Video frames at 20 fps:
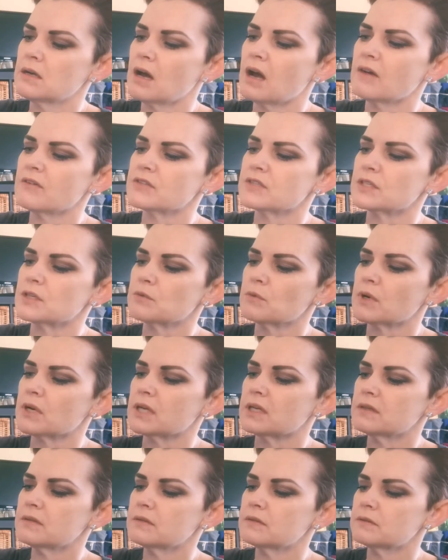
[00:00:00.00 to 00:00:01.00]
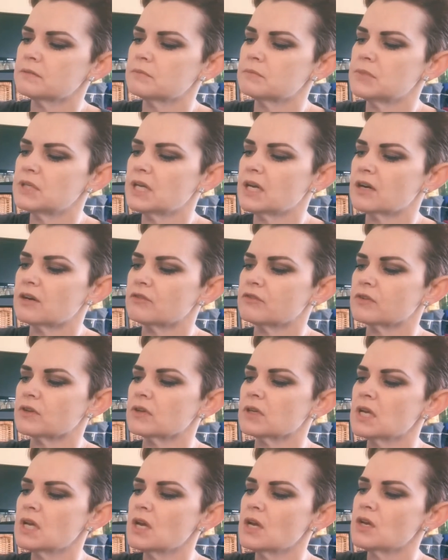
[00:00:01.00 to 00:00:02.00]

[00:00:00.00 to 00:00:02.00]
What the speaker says: obviously you want to be careful.